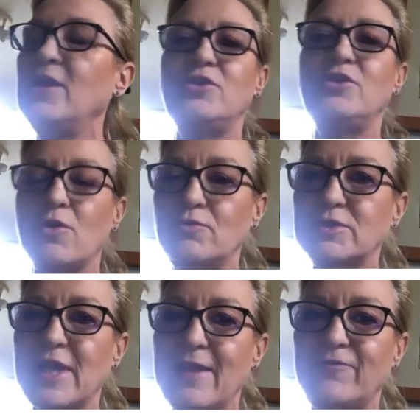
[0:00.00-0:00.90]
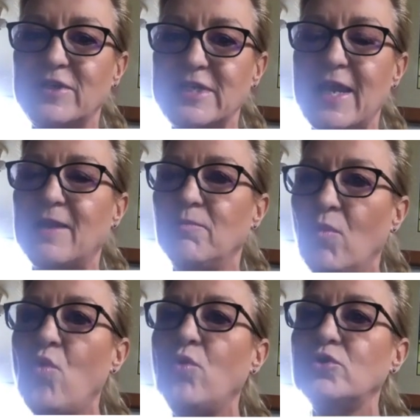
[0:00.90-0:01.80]
You don't have to take
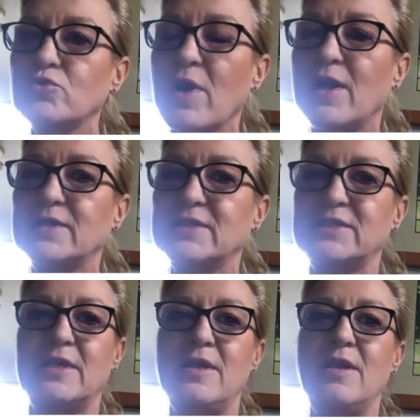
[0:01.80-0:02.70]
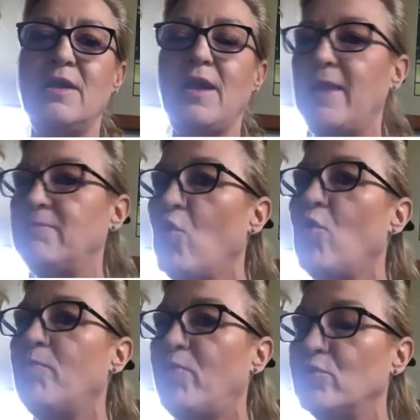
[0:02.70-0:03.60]
more drugs and
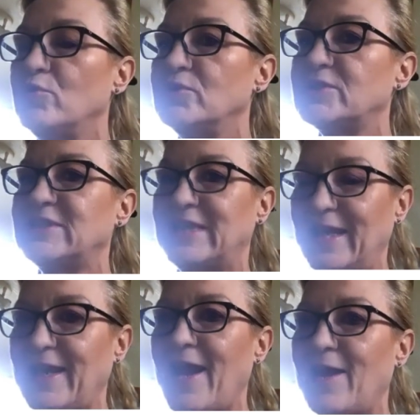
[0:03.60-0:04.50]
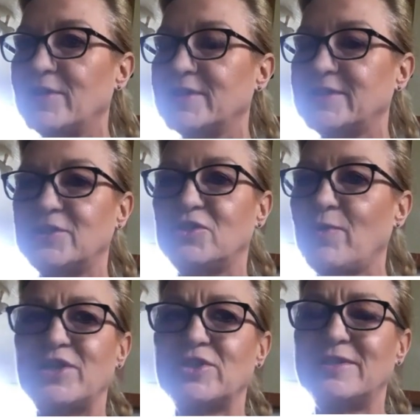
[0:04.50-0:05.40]
more booze to get out of the
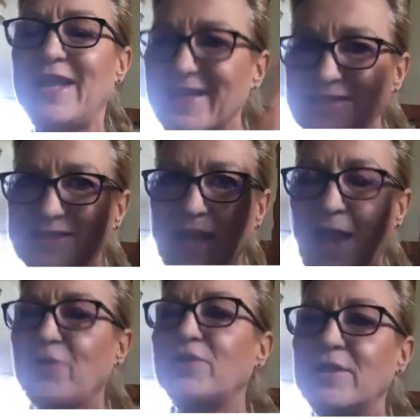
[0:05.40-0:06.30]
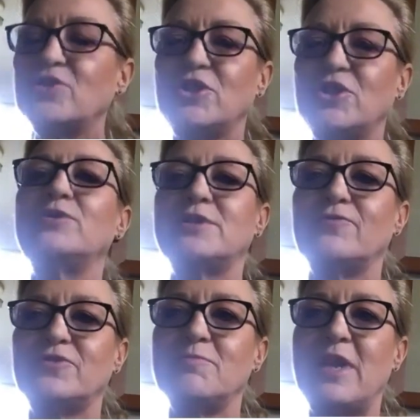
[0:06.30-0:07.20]
situation. That is
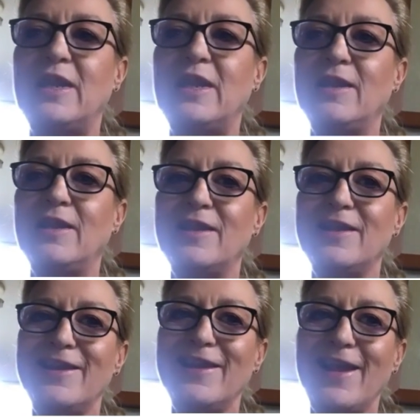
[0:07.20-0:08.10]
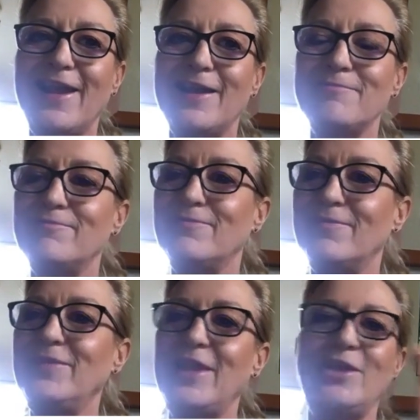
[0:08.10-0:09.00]
counterintuitive to me,
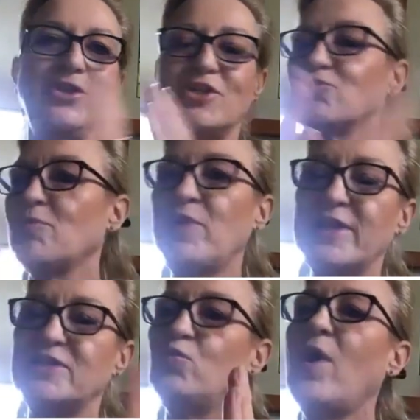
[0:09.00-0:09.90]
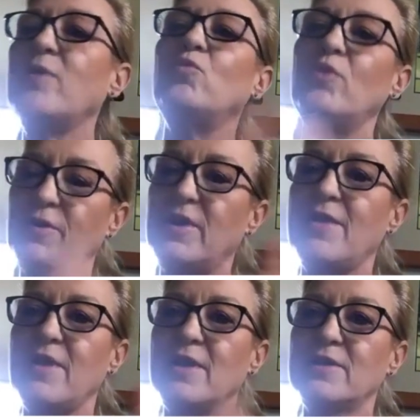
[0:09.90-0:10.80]
that you just replace one with
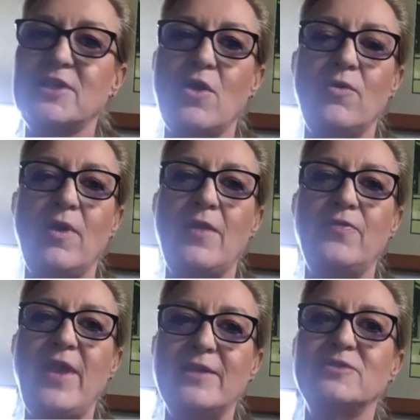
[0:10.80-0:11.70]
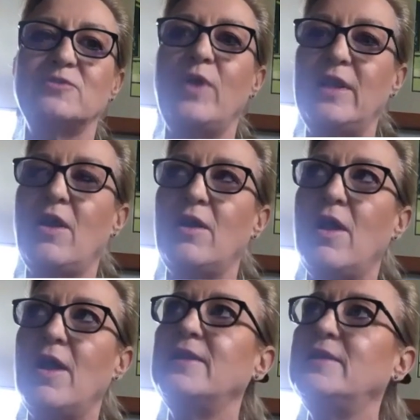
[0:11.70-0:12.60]
another. So that's when
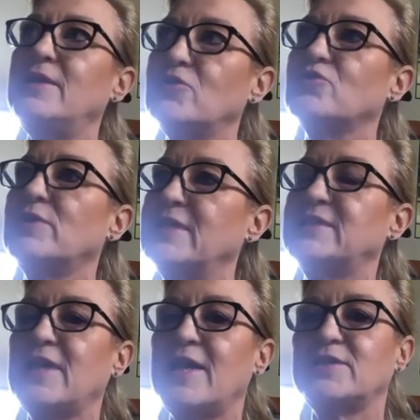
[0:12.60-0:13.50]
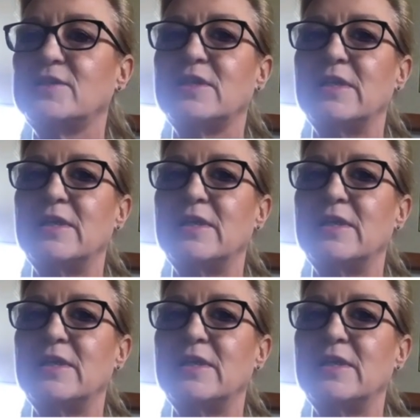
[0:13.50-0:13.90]
I literally started